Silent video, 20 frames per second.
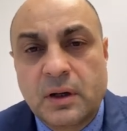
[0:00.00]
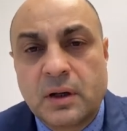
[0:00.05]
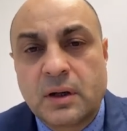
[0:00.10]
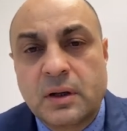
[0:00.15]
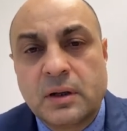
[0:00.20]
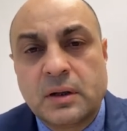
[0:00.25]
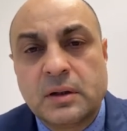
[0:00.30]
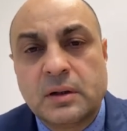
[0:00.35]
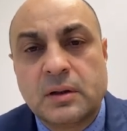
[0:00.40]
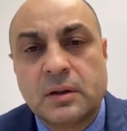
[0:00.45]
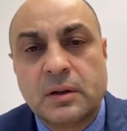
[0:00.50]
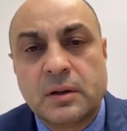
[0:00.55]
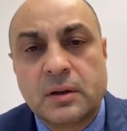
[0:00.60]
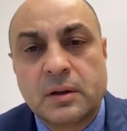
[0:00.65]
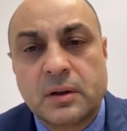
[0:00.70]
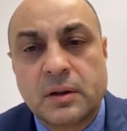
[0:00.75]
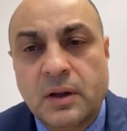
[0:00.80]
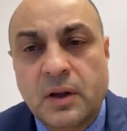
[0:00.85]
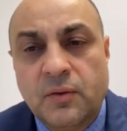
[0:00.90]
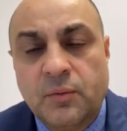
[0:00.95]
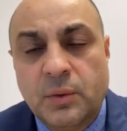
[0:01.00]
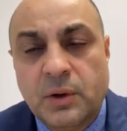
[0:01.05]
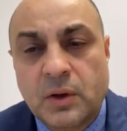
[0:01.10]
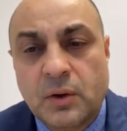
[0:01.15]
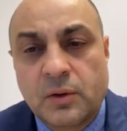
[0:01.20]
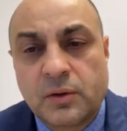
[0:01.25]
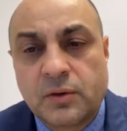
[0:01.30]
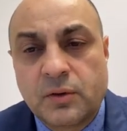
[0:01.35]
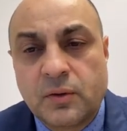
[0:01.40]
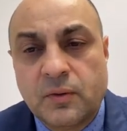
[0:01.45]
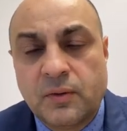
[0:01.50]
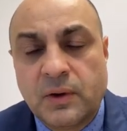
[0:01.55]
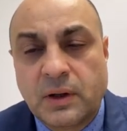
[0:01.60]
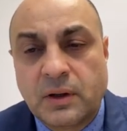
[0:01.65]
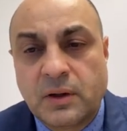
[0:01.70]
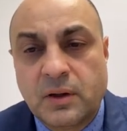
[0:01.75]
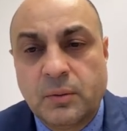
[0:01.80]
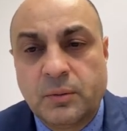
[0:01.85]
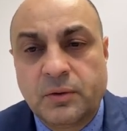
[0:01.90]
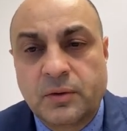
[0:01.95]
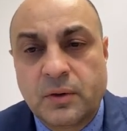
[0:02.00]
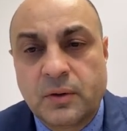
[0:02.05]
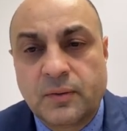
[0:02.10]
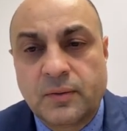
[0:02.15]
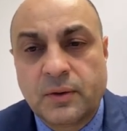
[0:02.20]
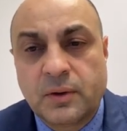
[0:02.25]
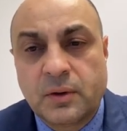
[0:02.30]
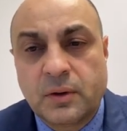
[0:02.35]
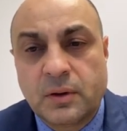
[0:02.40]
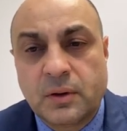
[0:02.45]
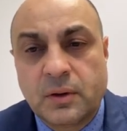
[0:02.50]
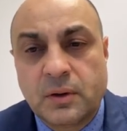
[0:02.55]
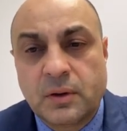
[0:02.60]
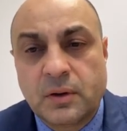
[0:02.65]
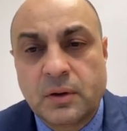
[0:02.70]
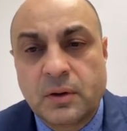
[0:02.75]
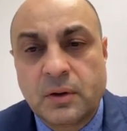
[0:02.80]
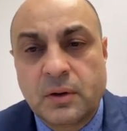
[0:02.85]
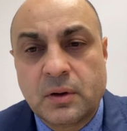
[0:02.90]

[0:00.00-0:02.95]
and uh, they've been also victims of the